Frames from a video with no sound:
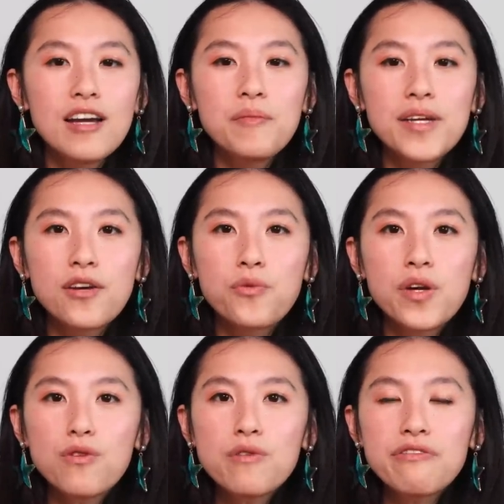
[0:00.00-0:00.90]
meaning
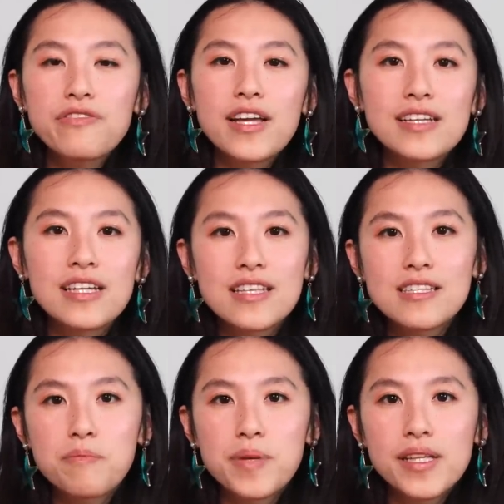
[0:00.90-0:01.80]
we are reflecting this
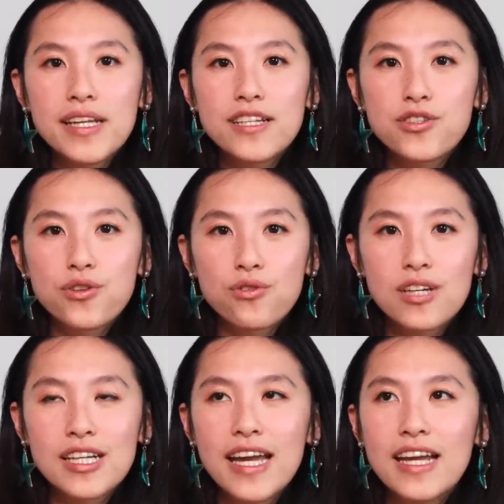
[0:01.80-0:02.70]
ability to
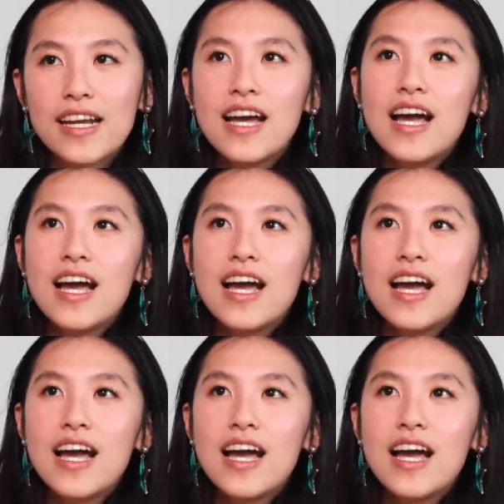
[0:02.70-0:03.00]
create.